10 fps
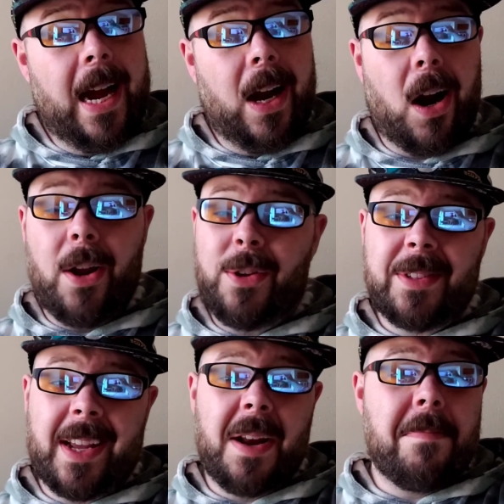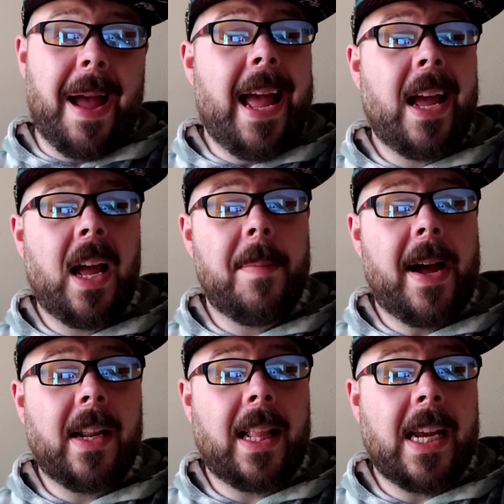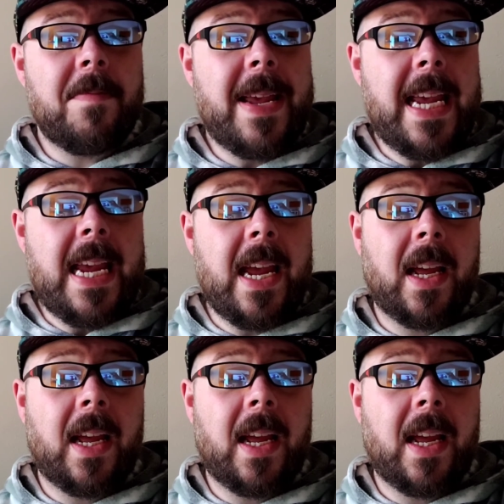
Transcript: are you just kind of meh about it like me?